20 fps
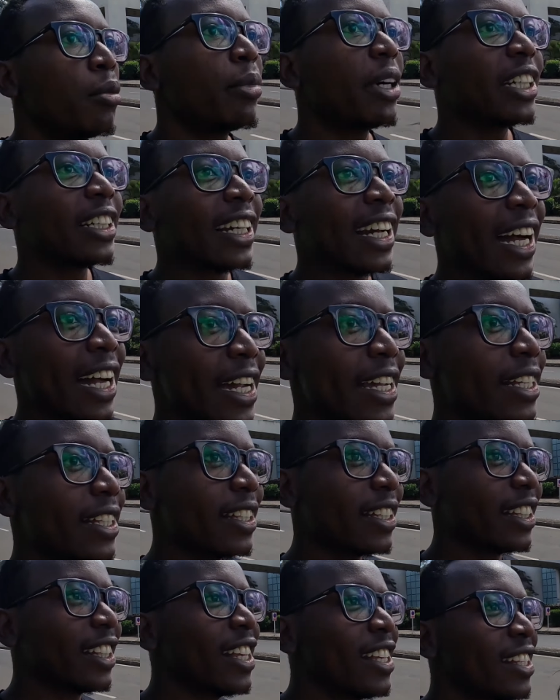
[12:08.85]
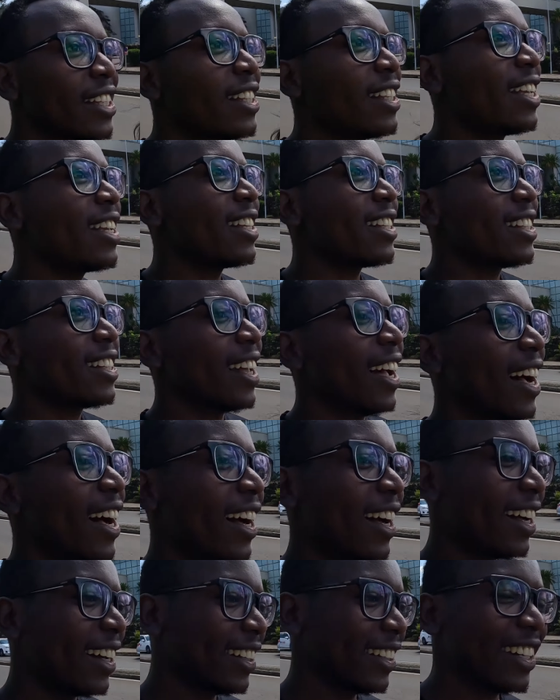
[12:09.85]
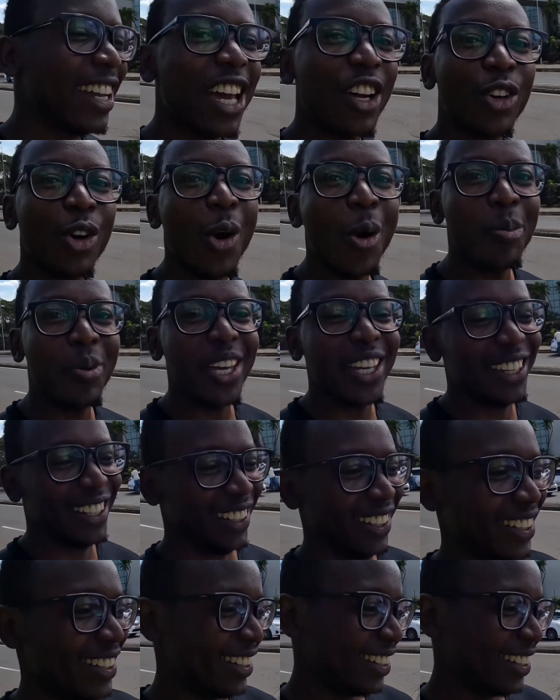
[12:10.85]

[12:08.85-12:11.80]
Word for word: But guys, this is uh, Nairobi.